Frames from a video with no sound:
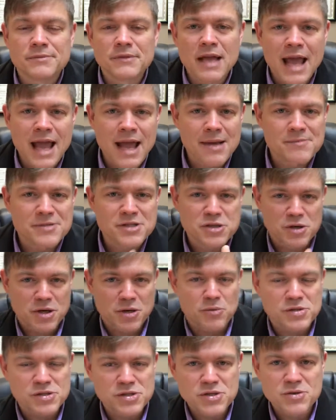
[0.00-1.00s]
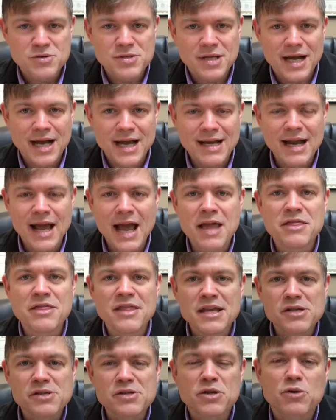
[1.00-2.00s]
hamstring was too tight, and
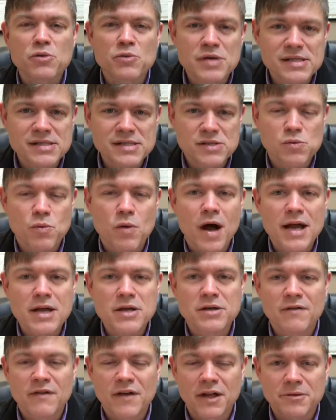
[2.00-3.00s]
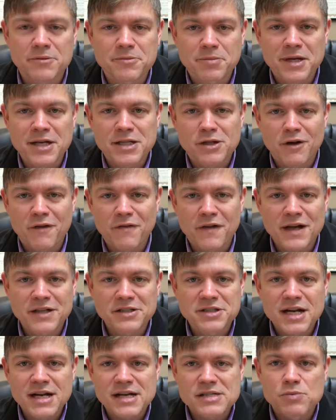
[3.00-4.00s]
these are the reasons why you develop plantar
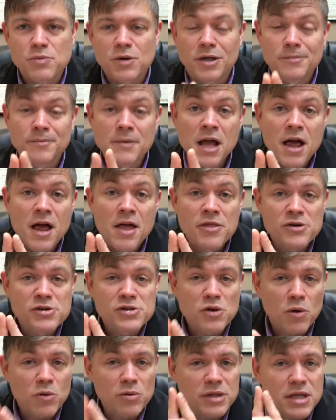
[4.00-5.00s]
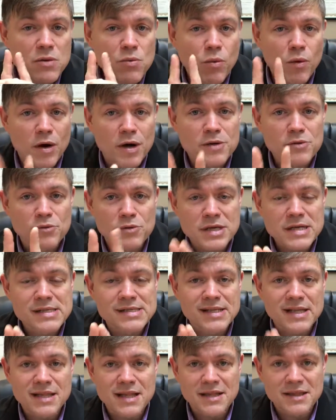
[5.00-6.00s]
fasciitis. Well, there's only one
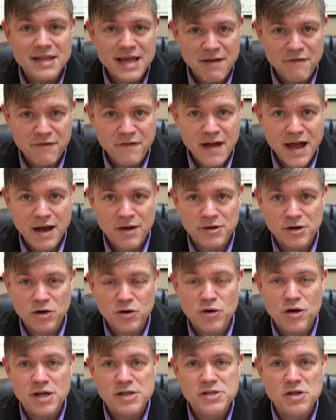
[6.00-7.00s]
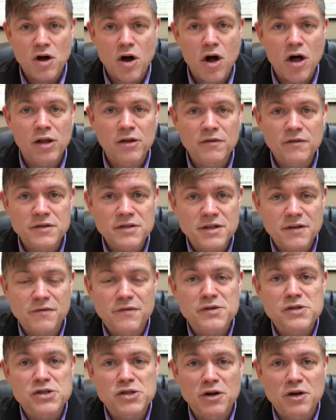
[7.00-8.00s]
reason that they found across all of the different